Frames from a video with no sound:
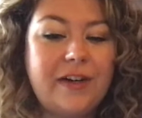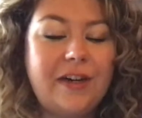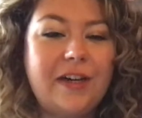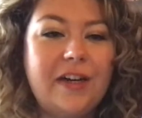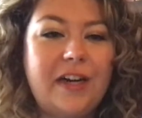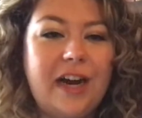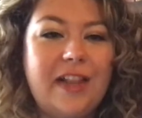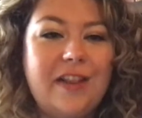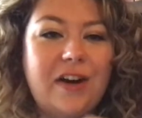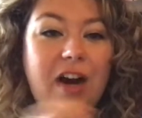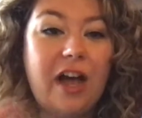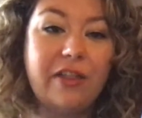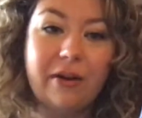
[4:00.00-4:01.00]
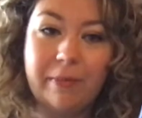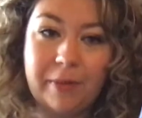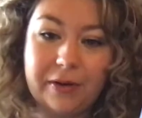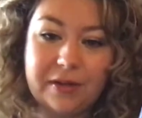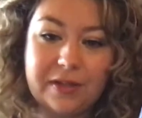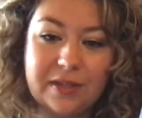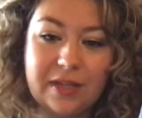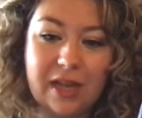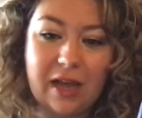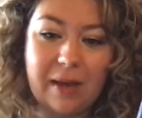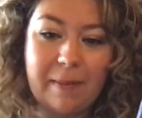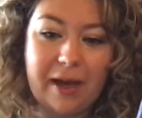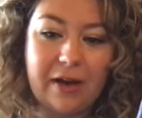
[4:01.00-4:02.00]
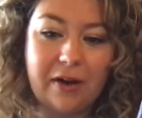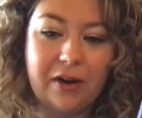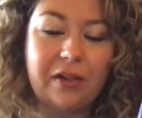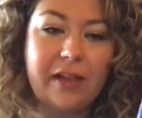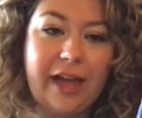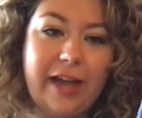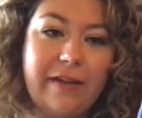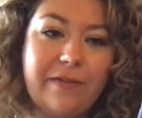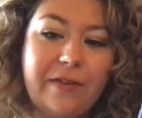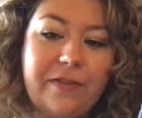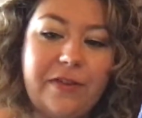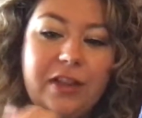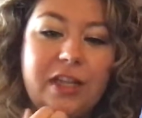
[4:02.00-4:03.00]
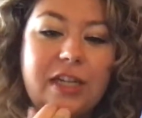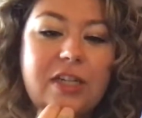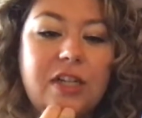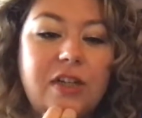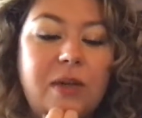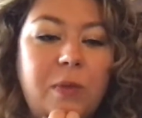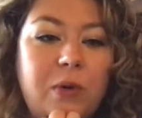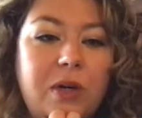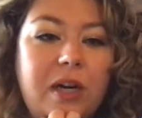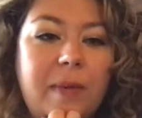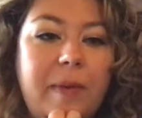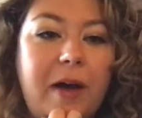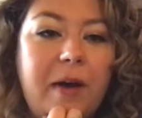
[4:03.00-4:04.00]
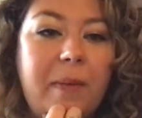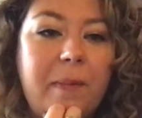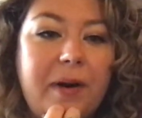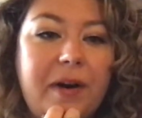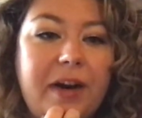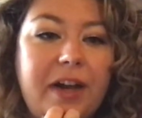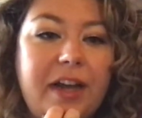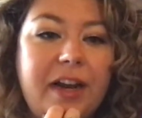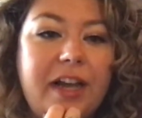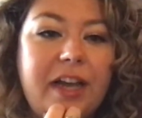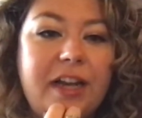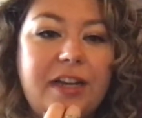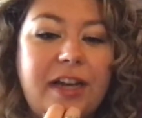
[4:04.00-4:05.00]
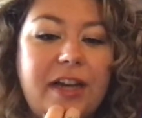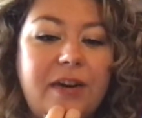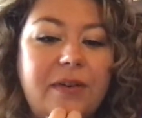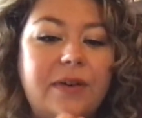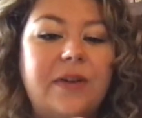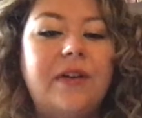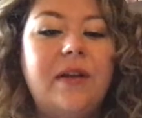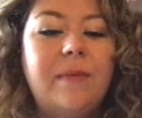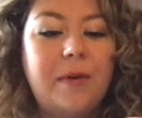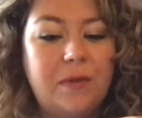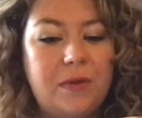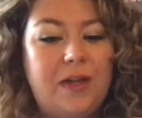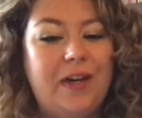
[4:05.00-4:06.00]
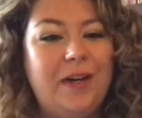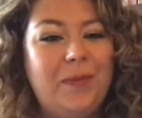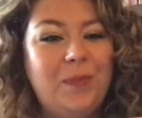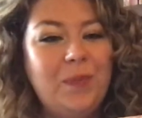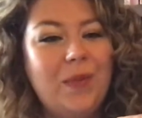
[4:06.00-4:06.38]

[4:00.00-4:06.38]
her, and there are other books about her life if you'd like to learn more about Mariana Nannerl Mozart.